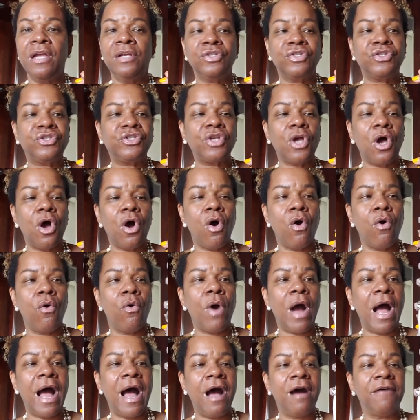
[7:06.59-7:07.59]

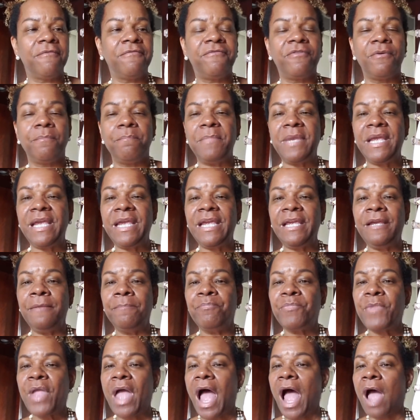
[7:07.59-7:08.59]
So for
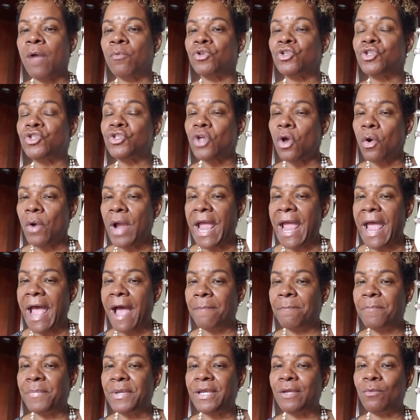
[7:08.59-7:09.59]
me, I was so
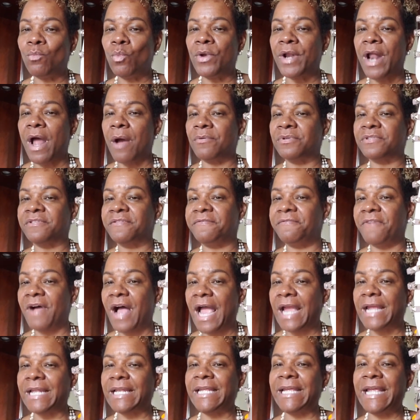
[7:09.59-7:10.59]
happy when I was
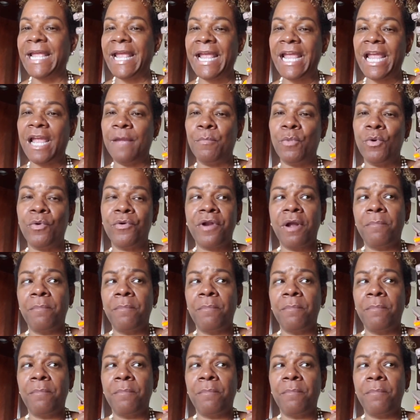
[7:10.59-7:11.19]
finally able,